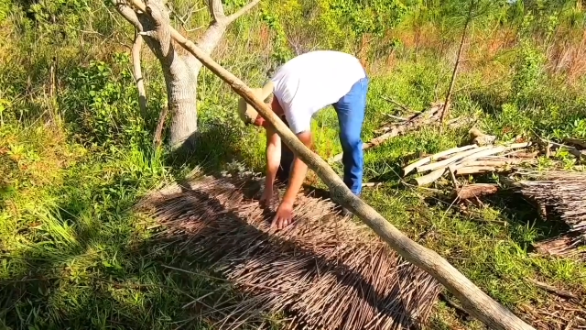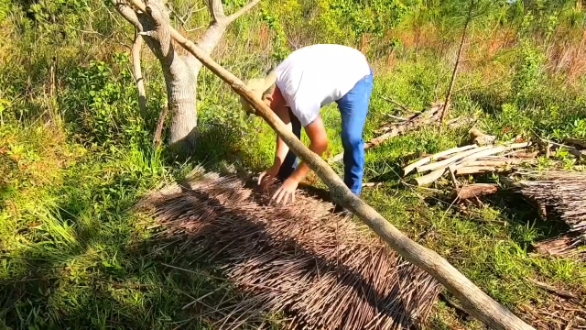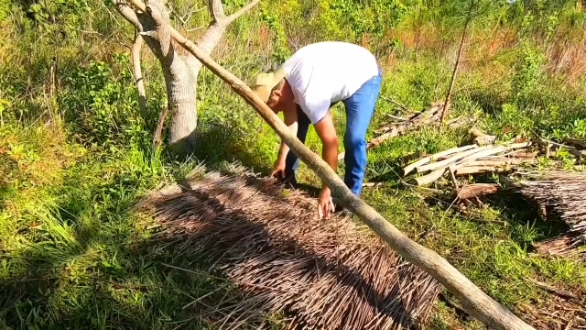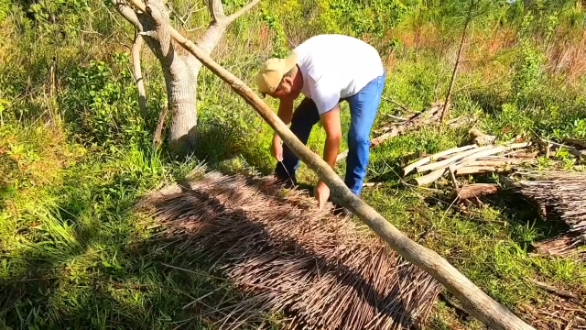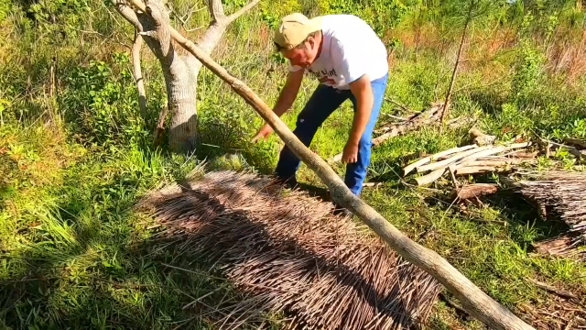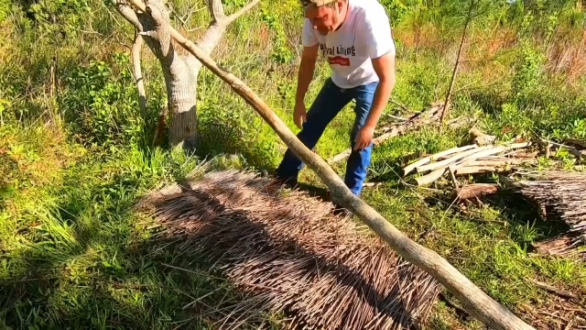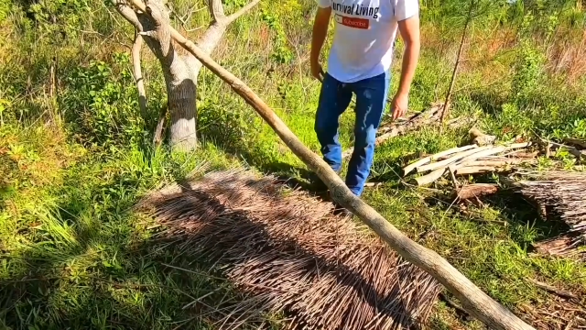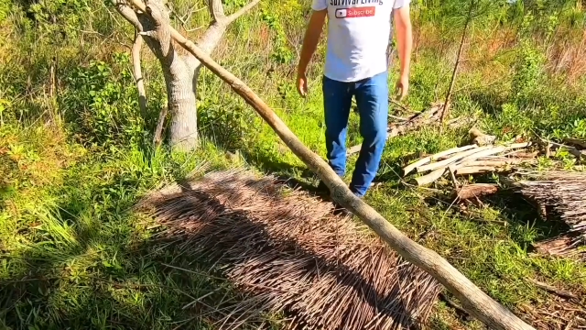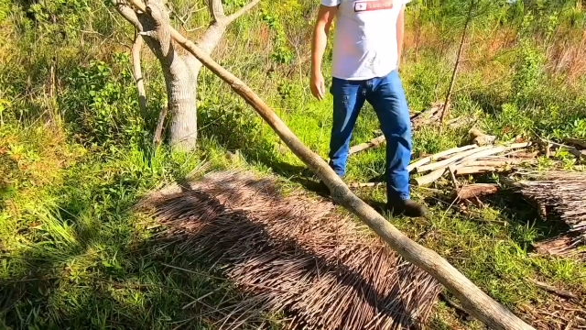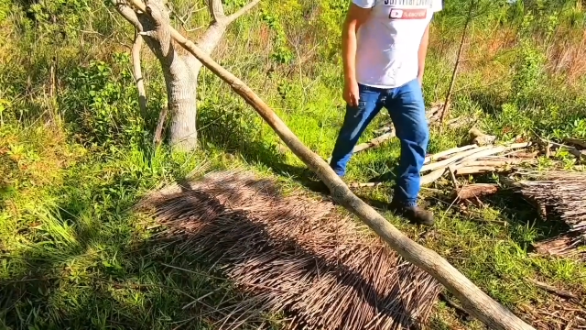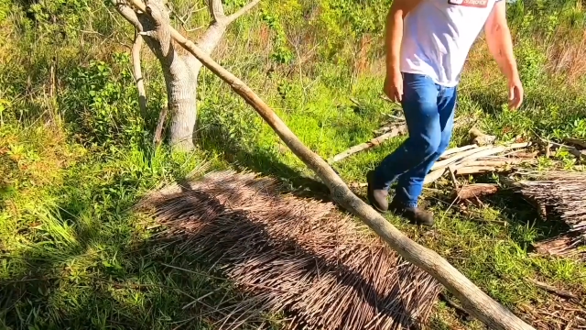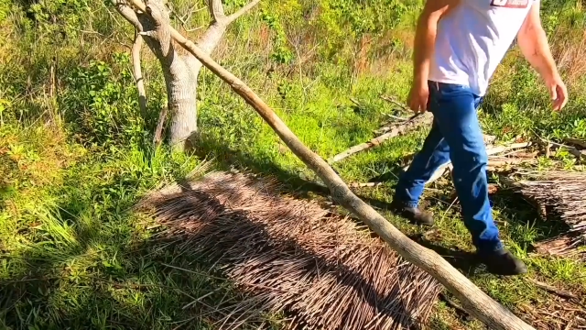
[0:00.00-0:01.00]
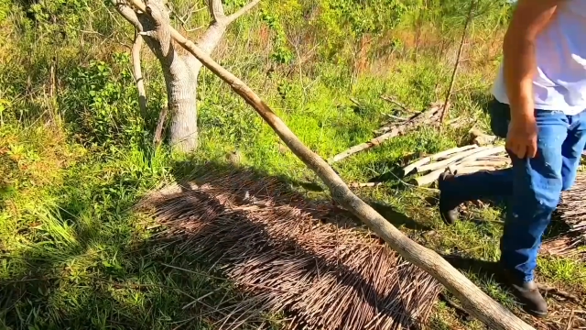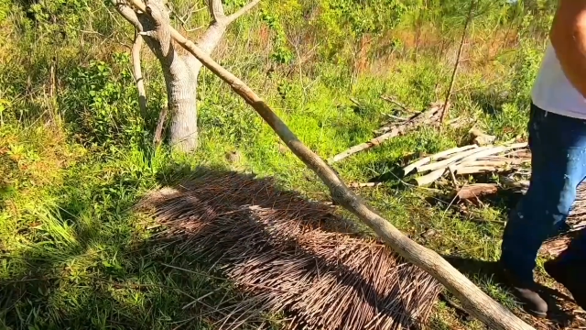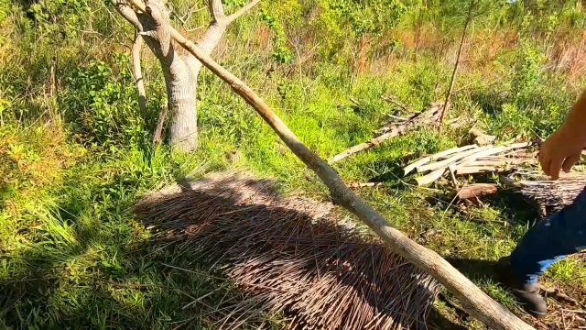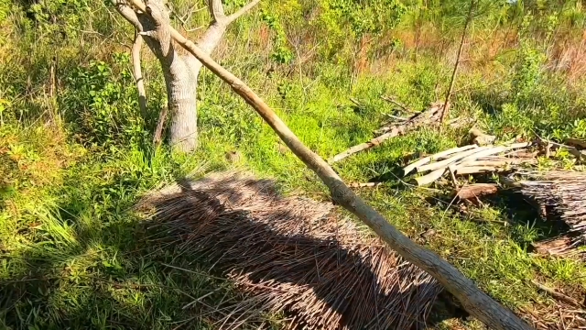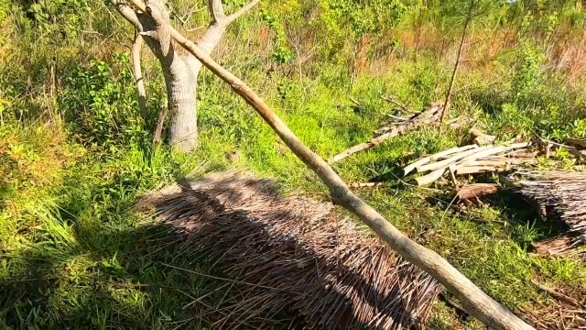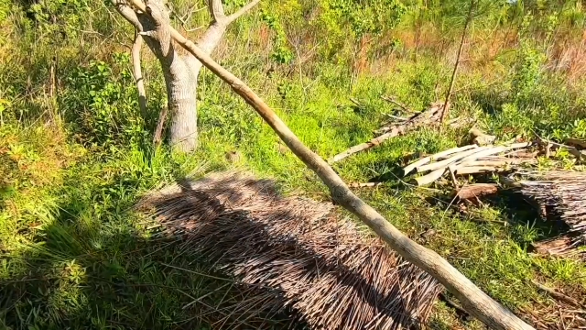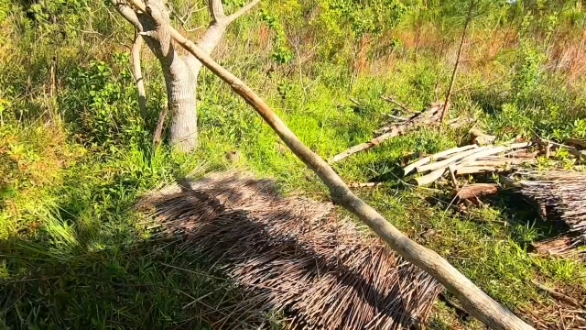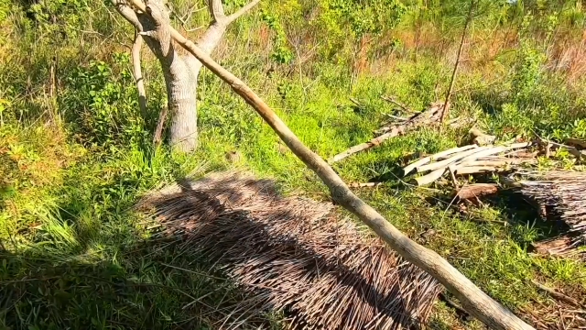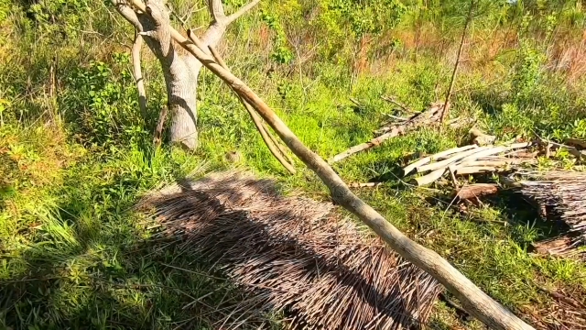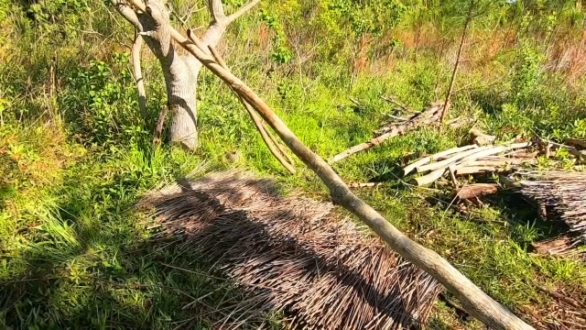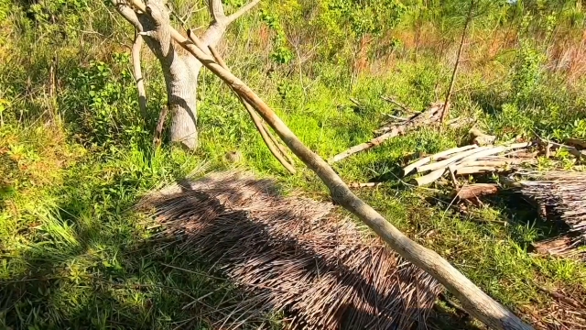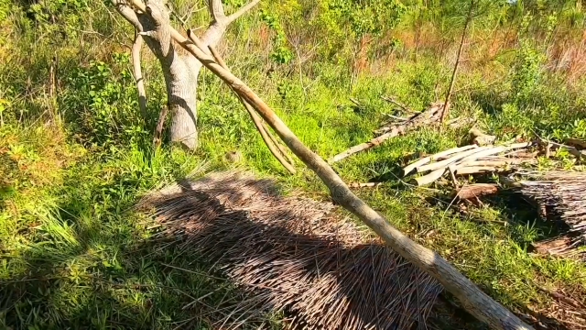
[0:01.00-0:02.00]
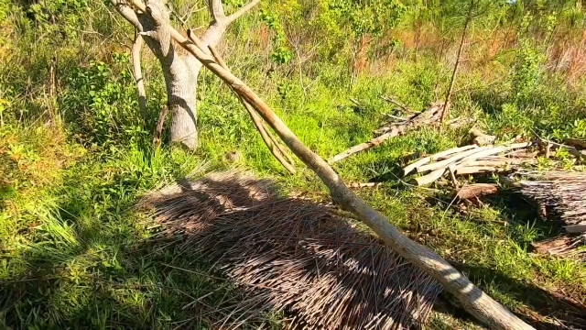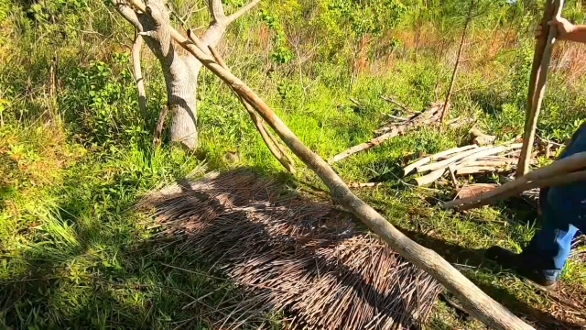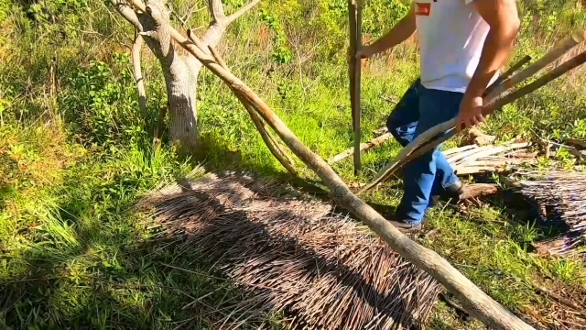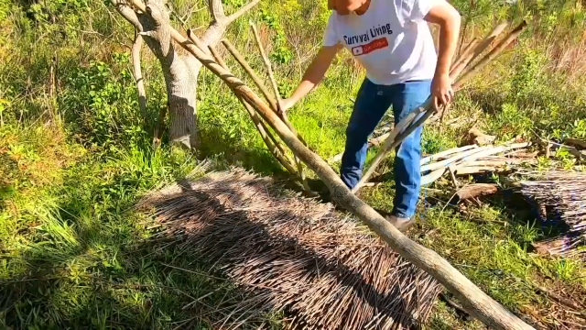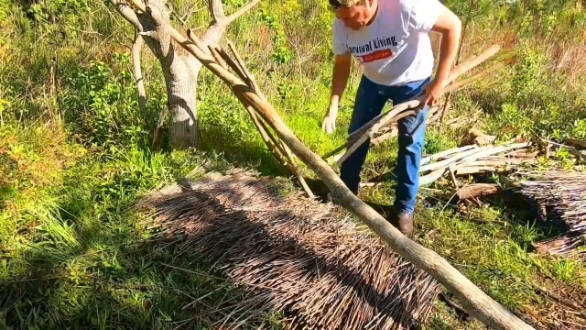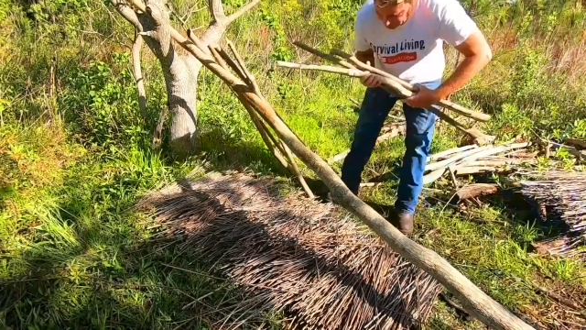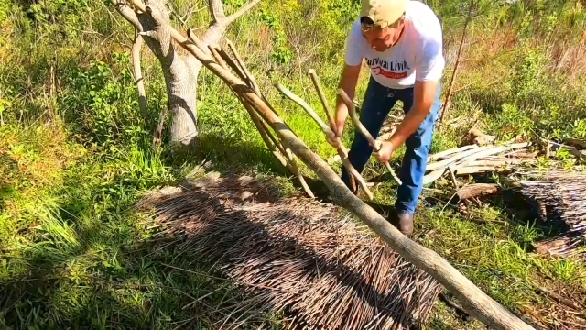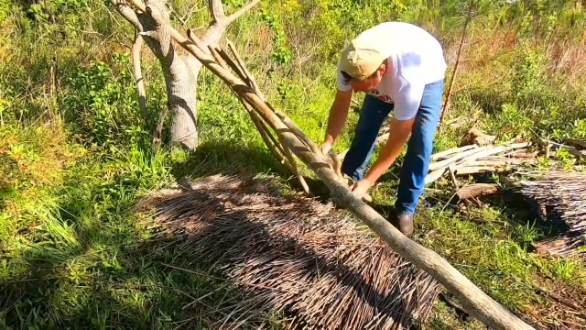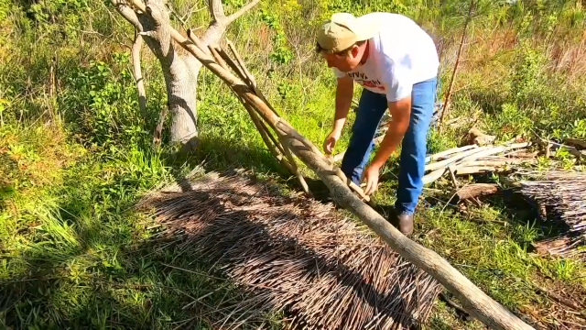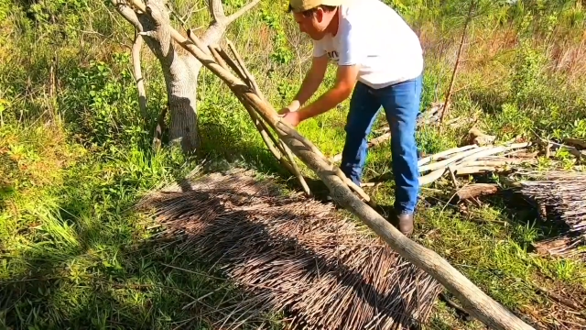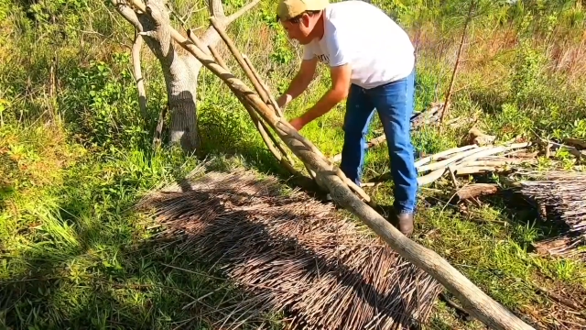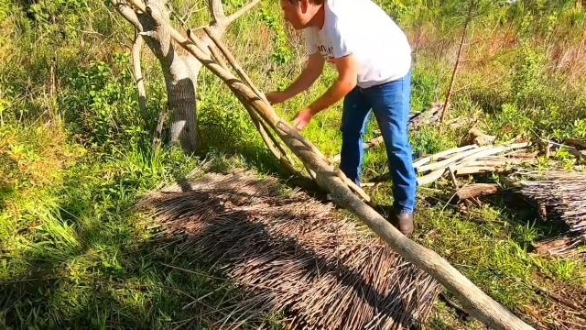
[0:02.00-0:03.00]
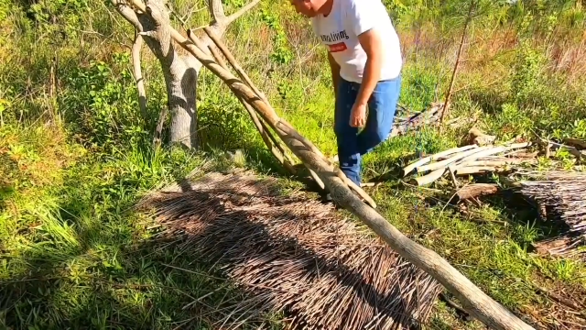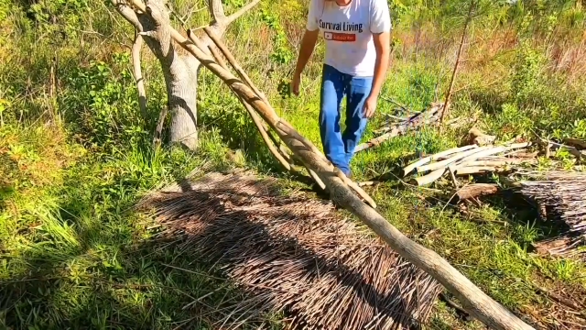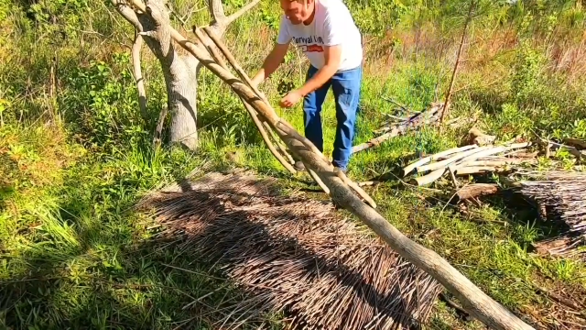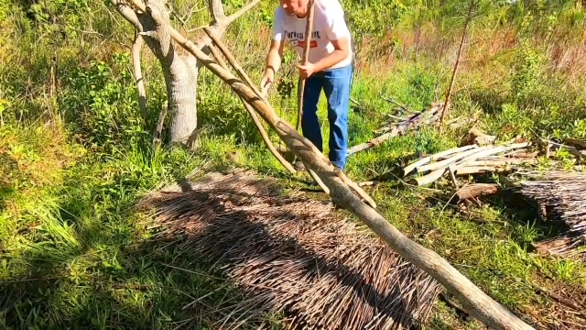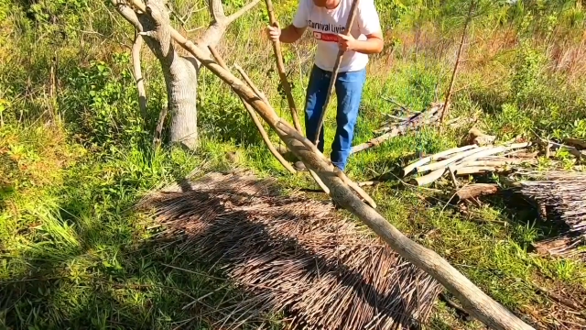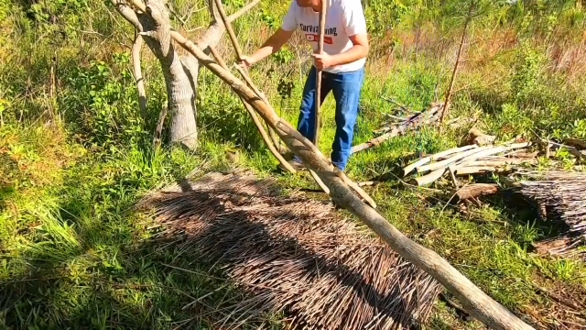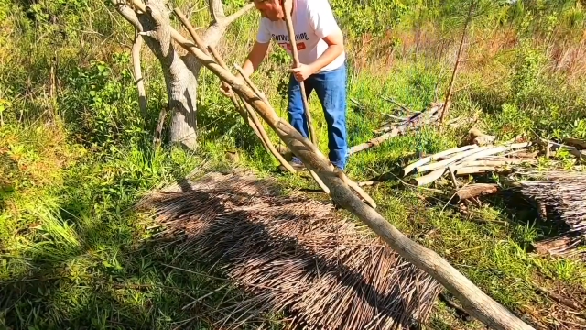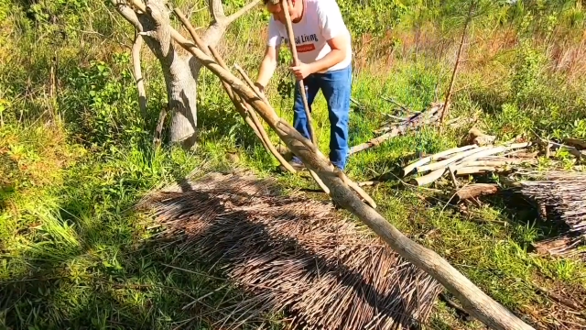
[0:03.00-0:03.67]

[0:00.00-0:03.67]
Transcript: (no speaker visible)